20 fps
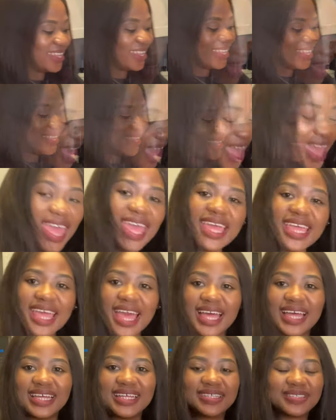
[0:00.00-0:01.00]
Hey,
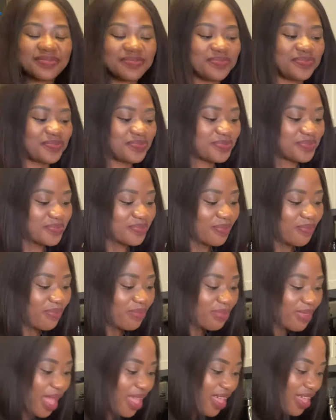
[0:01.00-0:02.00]

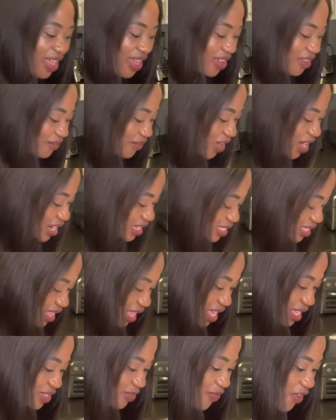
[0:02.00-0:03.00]
first
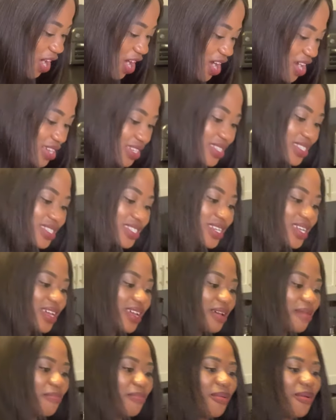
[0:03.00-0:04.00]
thing first,
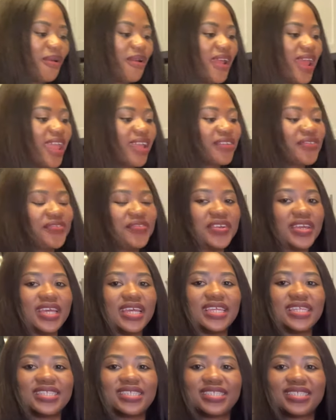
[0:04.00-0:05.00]

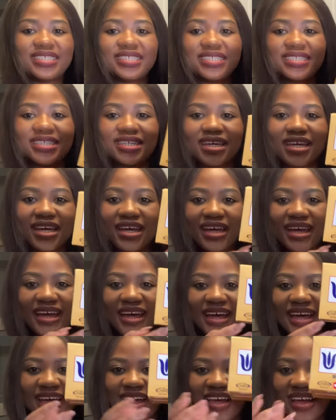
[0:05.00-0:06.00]
breakfast.
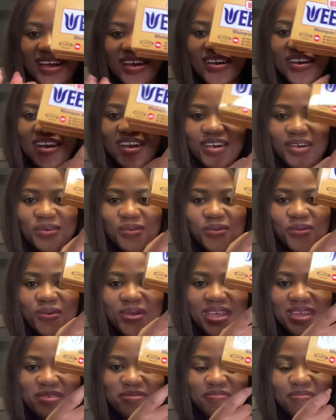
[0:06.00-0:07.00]

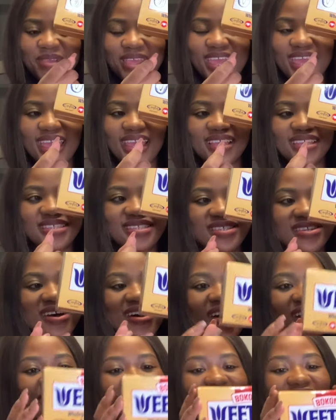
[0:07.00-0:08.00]
We big,
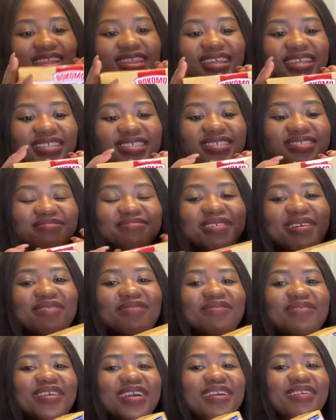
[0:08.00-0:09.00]
so this is my
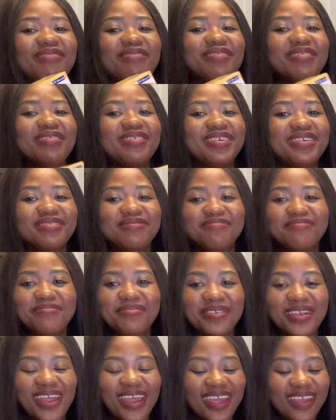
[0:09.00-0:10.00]
favorite
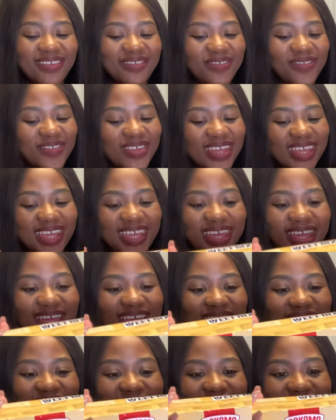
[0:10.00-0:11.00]

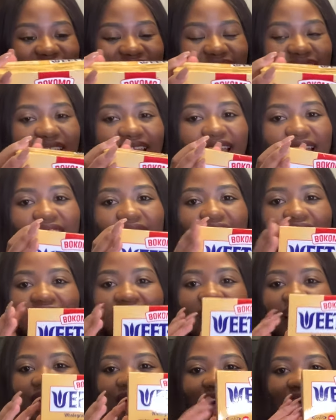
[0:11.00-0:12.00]
breakfast. I
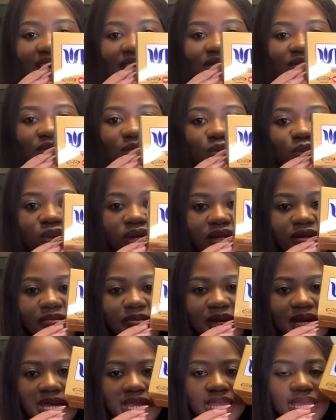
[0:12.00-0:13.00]
love we
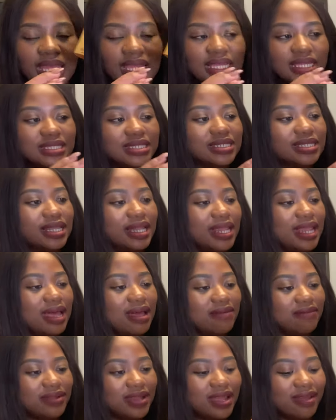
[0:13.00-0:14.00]
big,
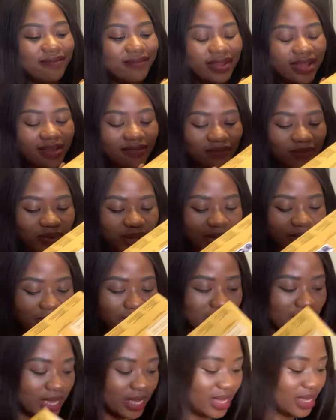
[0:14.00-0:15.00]
love we
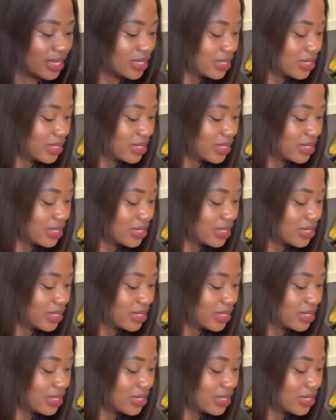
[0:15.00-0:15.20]
big.